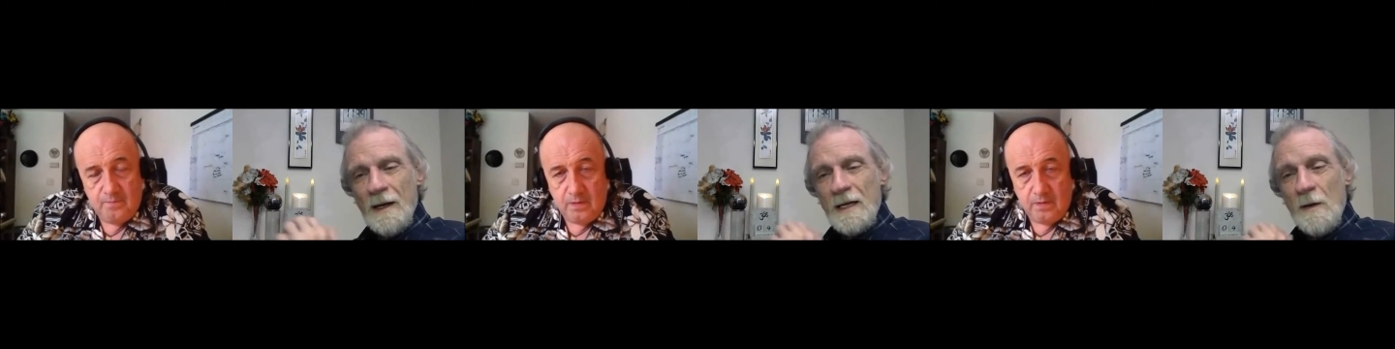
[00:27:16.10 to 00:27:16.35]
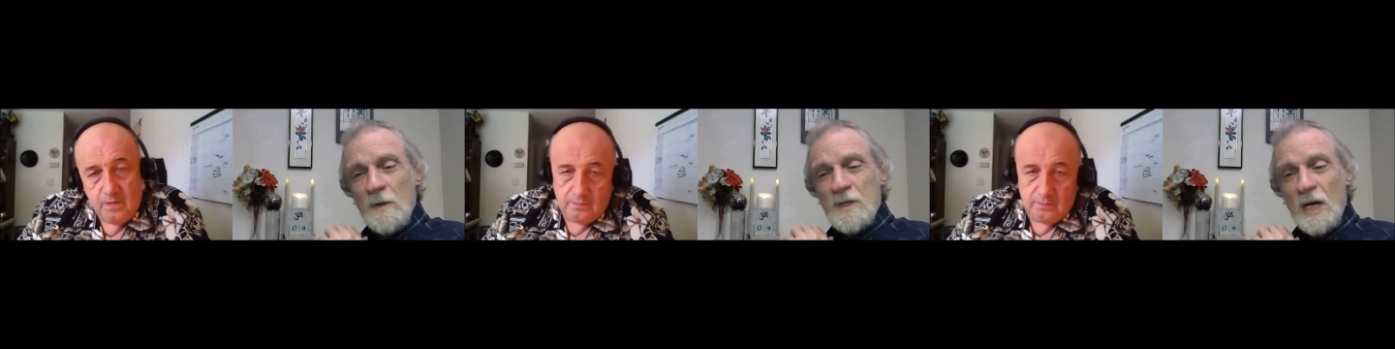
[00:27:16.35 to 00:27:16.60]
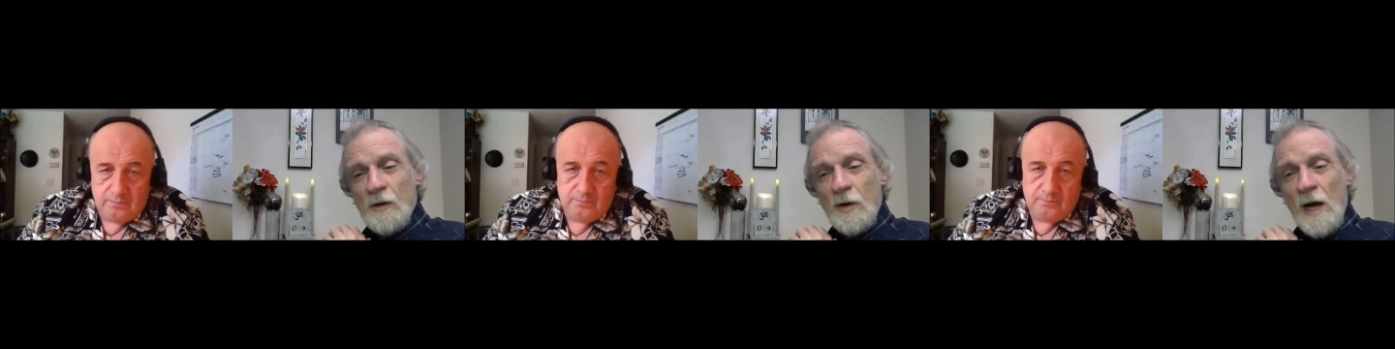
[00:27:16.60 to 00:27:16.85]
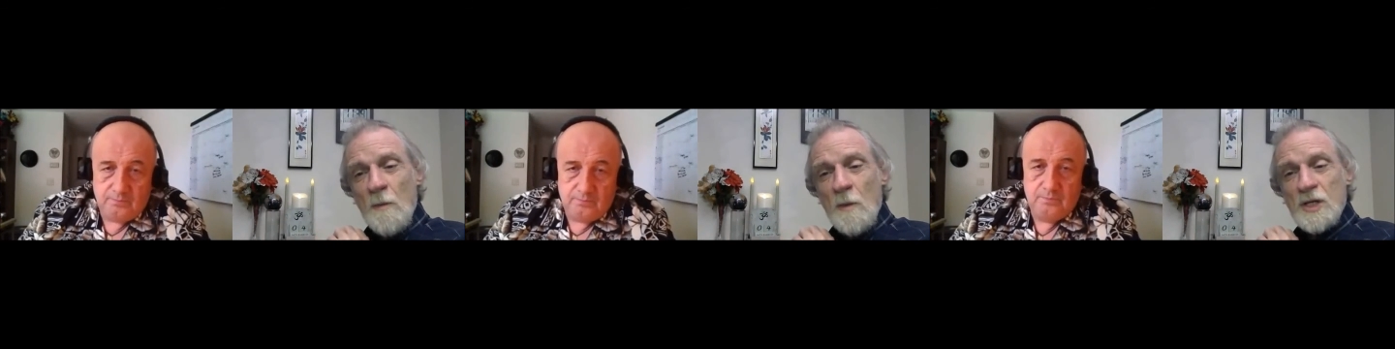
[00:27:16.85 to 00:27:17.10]
Speaker 1: it was a
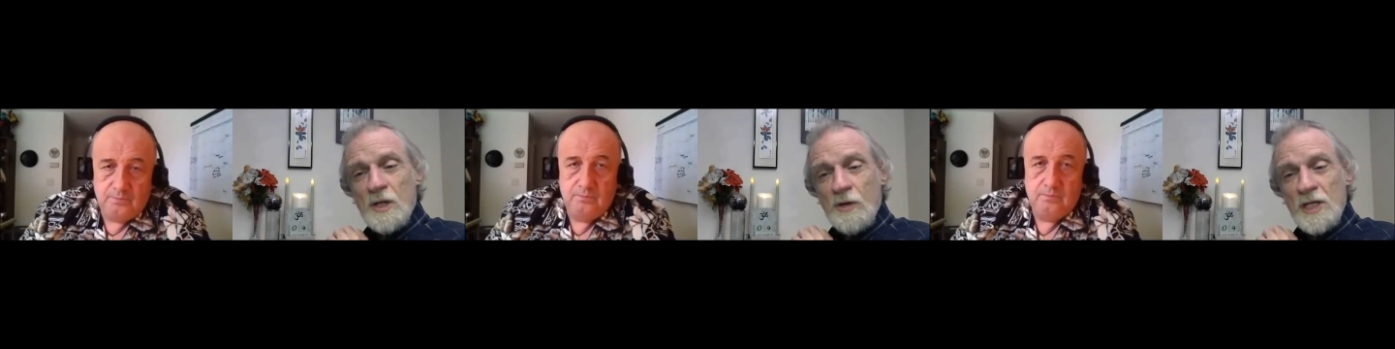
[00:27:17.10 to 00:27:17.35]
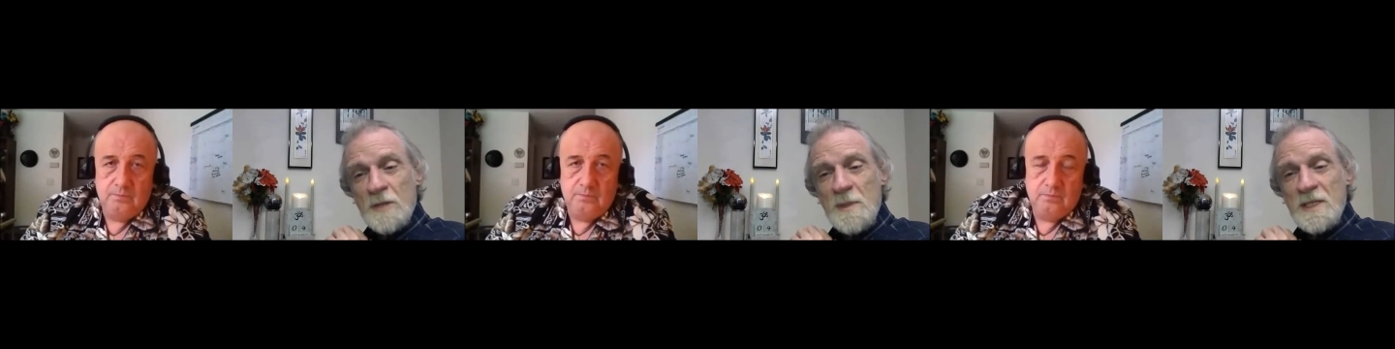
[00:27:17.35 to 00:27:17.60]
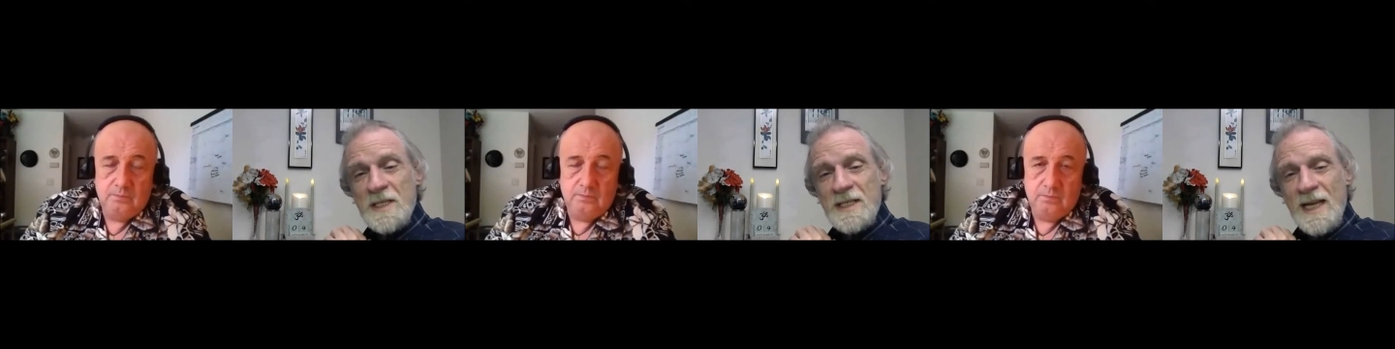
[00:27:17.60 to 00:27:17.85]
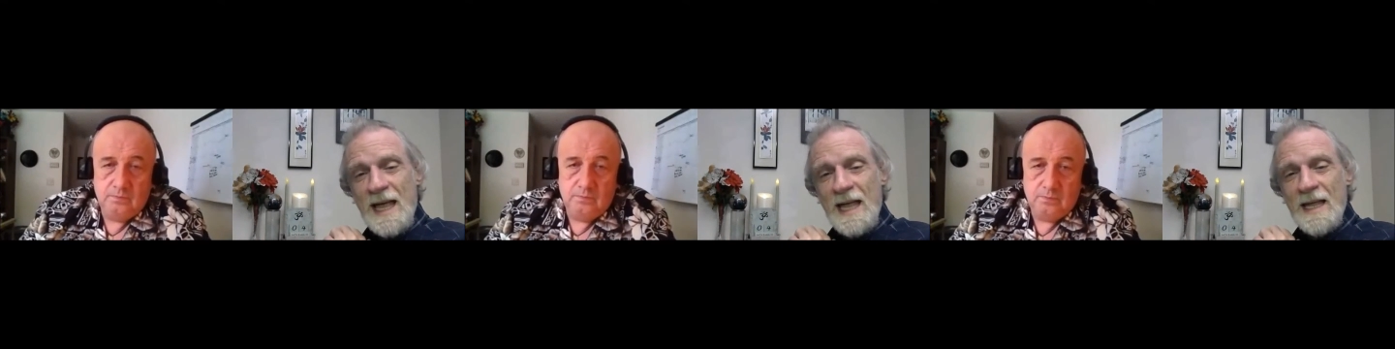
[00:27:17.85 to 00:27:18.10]
it was Christmas
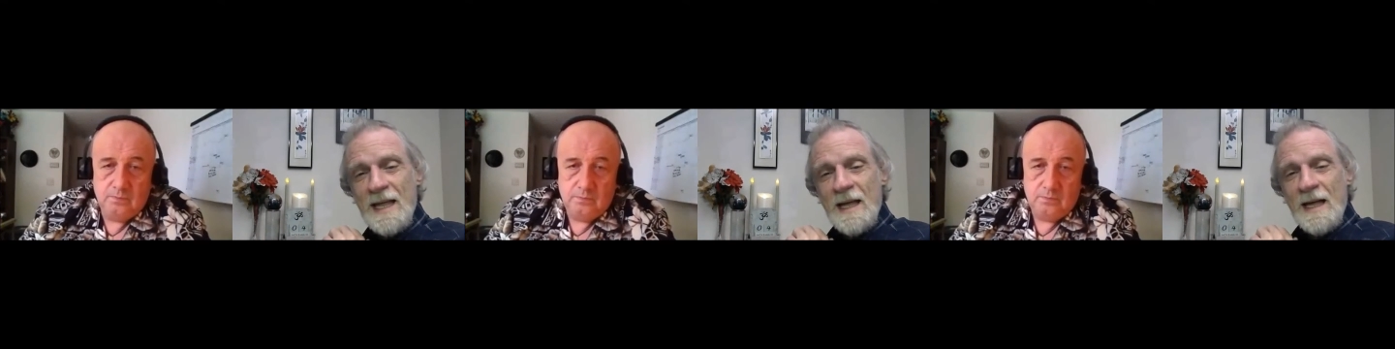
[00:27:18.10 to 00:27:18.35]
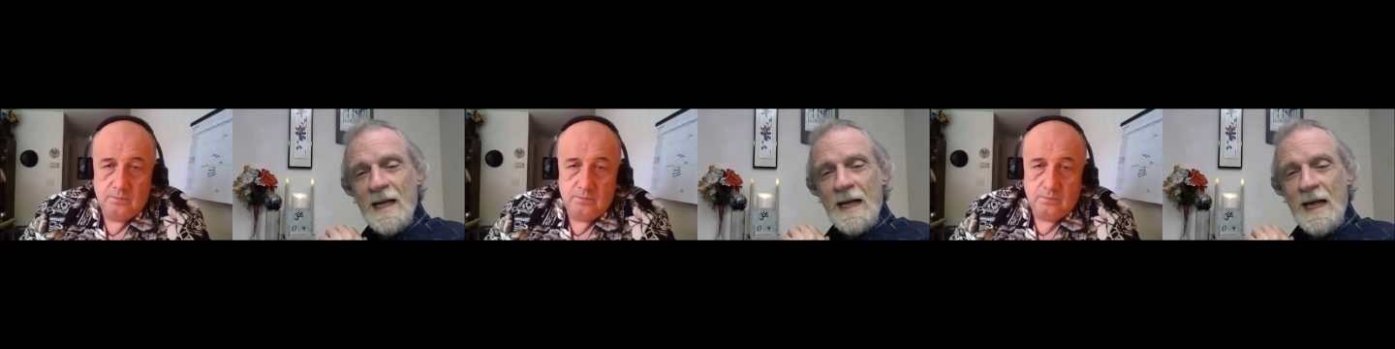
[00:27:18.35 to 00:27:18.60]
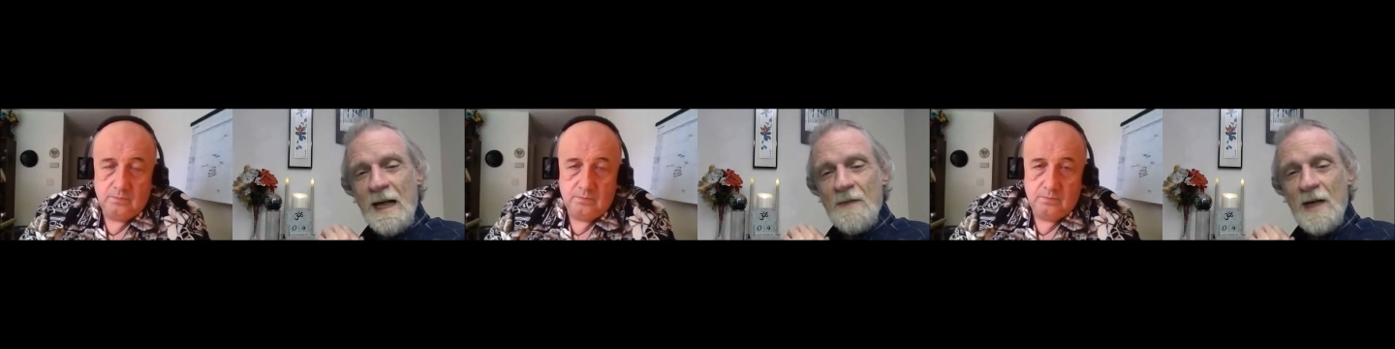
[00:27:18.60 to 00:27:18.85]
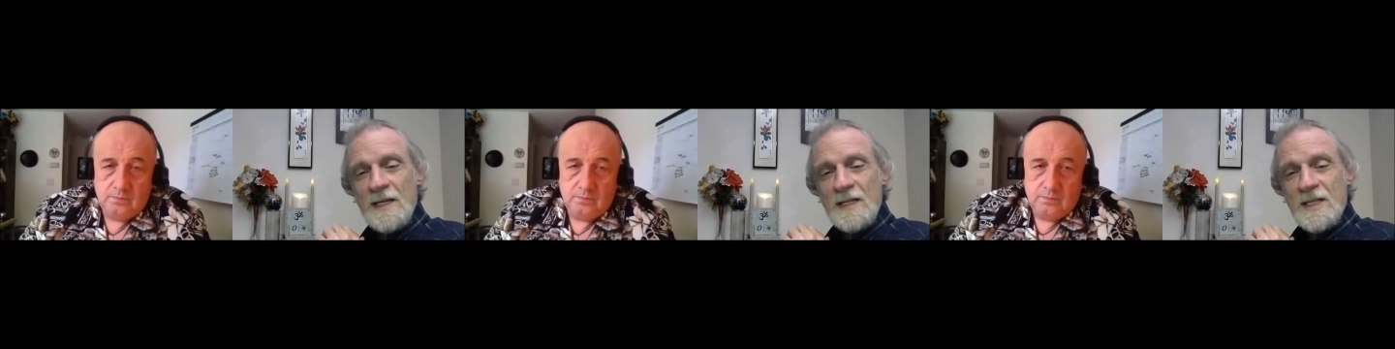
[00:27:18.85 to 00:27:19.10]
Day,
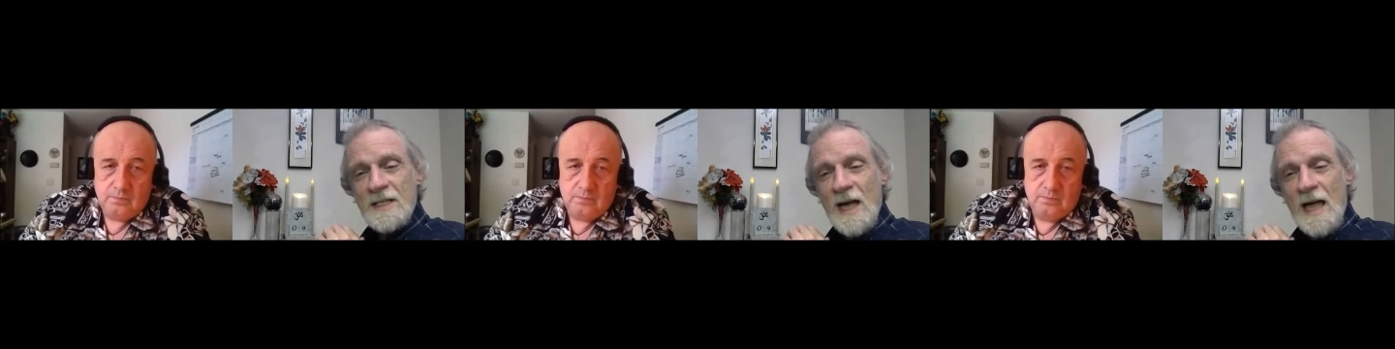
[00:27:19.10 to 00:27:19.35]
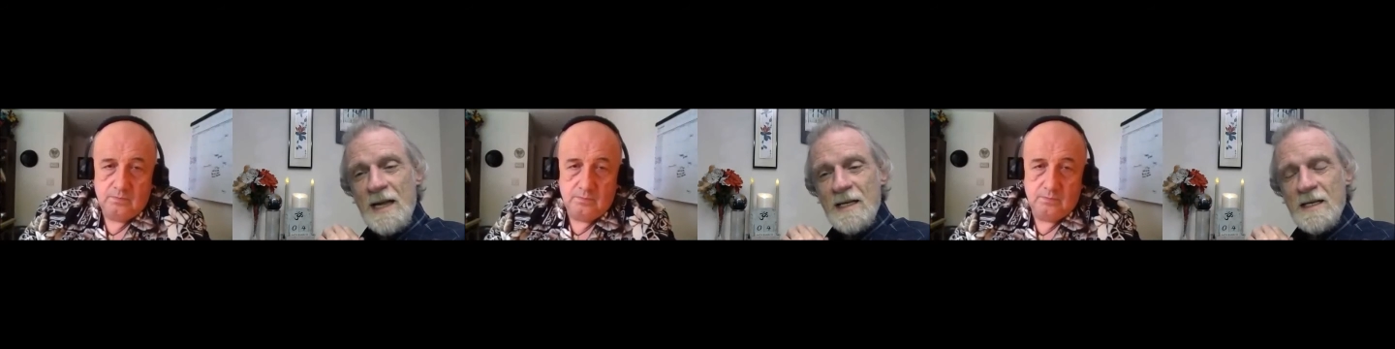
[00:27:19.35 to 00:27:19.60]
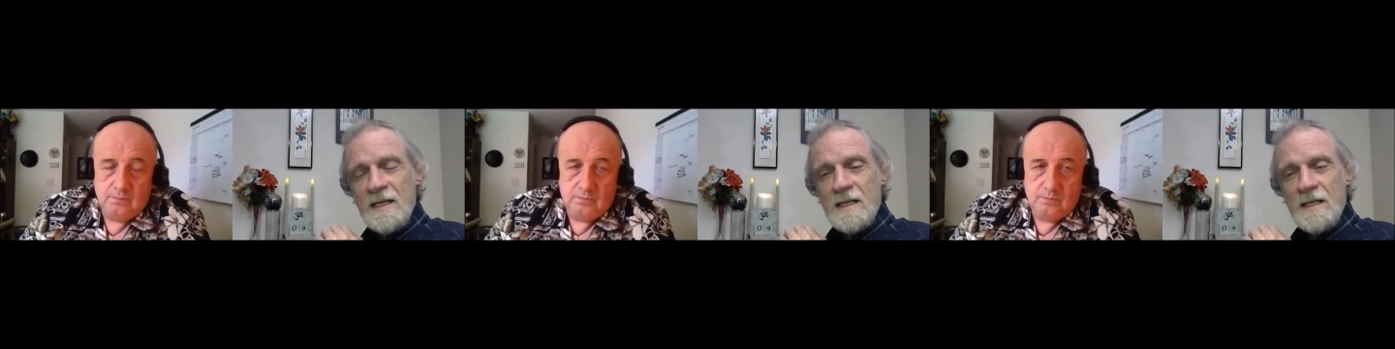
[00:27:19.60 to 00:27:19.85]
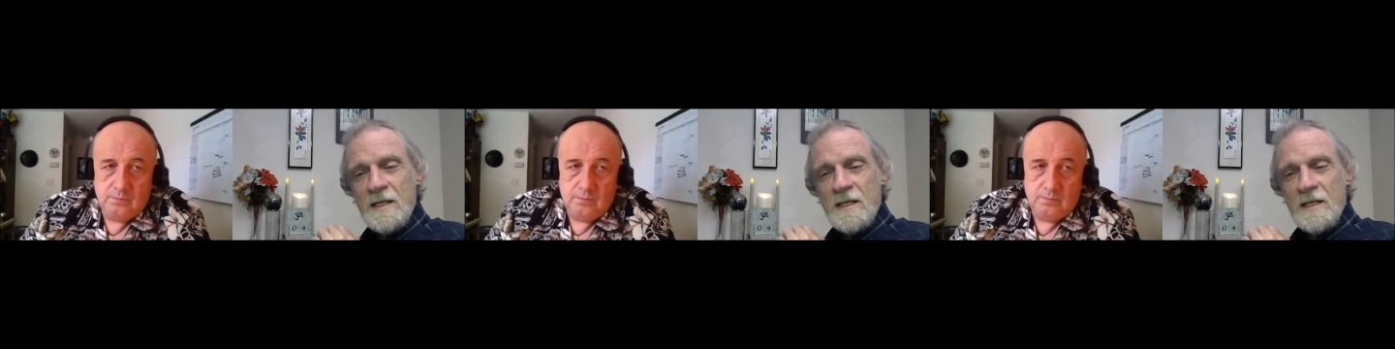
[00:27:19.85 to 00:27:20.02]
and they decided